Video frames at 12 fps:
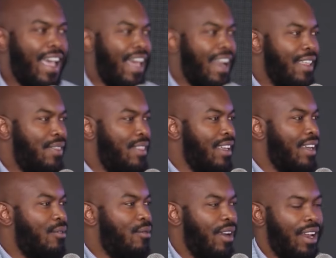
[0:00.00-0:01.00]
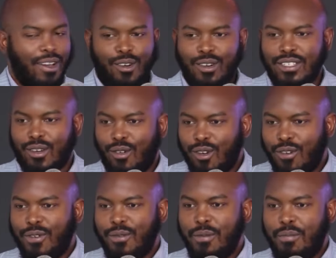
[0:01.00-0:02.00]
And I think when I got a call
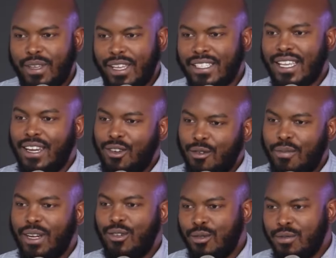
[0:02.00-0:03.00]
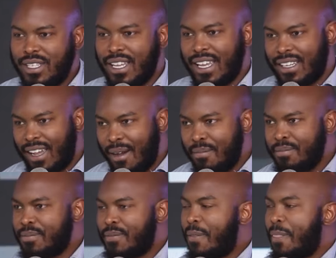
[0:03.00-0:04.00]
from the PS, I knew my doomsday had
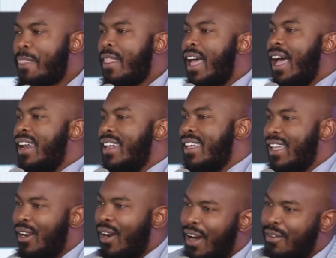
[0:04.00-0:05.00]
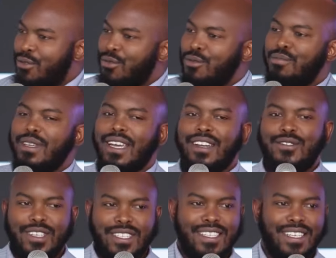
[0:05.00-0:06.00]
come, a day that I'll have to be
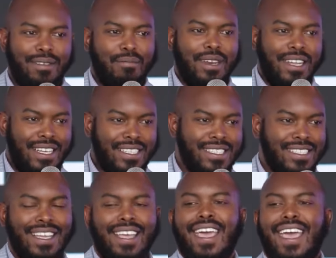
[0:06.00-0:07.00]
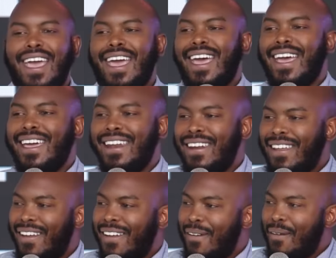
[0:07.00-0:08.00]
addressing medics and
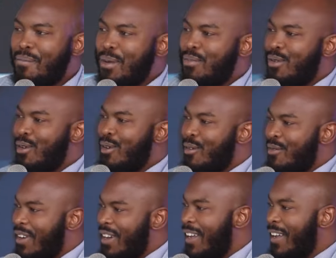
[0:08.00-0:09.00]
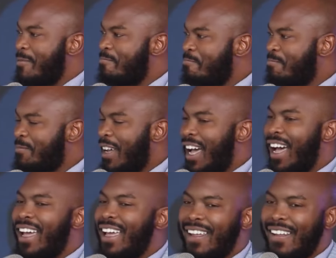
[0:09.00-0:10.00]
uh, people of uh,
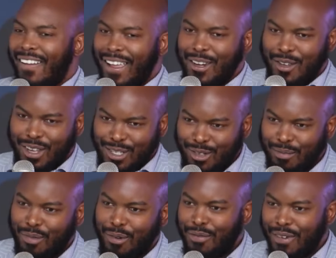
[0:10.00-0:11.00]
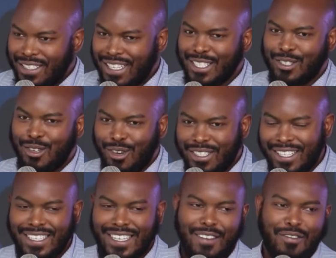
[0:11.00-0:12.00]
high education, professors,
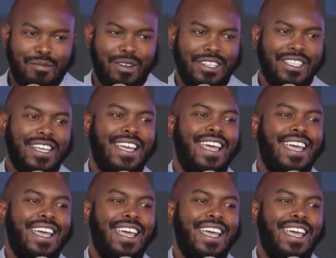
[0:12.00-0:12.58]
doctors, and everybody.